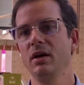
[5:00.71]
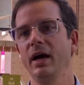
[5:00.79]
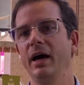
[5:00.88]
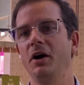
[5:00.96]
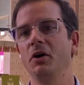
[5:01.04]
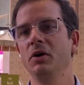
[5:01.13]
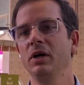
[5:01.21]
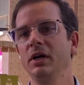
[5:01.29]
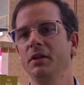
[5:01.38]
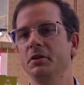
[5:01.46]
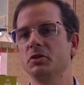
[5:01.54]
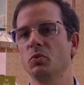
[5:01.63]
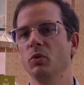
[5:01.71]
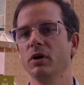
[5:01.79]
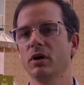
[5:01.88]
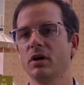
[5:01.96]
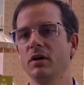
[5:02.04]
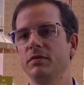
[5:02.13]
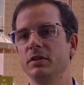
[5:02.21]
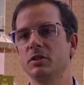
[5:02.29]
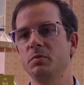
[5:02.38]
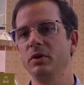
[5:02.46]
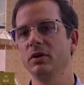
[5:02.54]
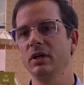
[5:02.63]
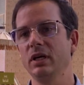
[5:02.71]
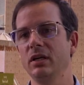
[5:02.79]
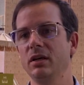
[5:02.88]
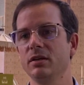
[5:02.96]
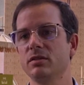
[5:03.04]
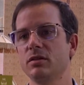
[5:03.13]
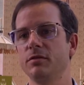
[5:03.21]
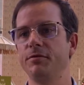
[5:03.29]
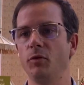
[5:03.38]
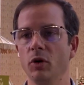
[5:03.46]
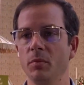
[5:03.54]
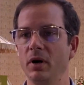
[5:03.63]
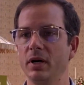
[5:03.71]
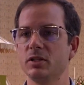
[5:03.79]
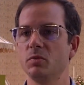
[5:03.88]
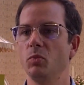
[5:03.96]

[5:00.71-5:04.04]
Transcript: how this work of the Spirit in us to form us